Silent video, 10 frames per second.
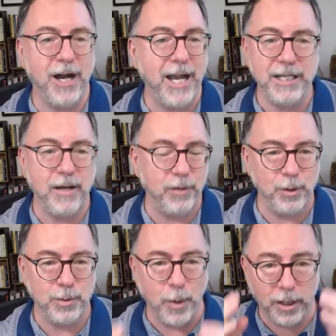I never
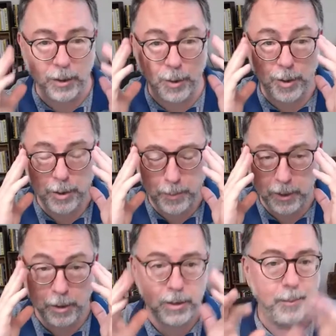use market orders
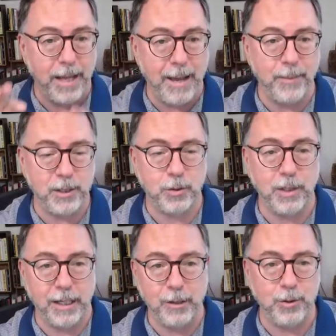because I'm at my screen
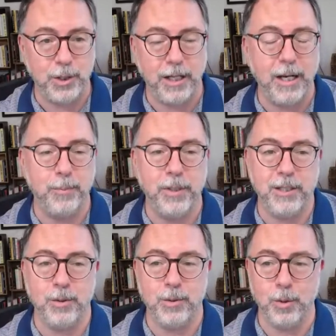and I understand how to place
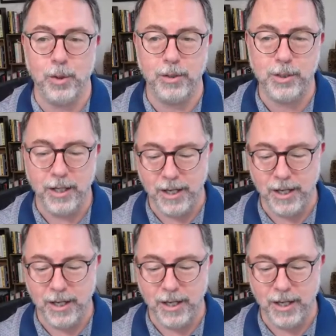those orders.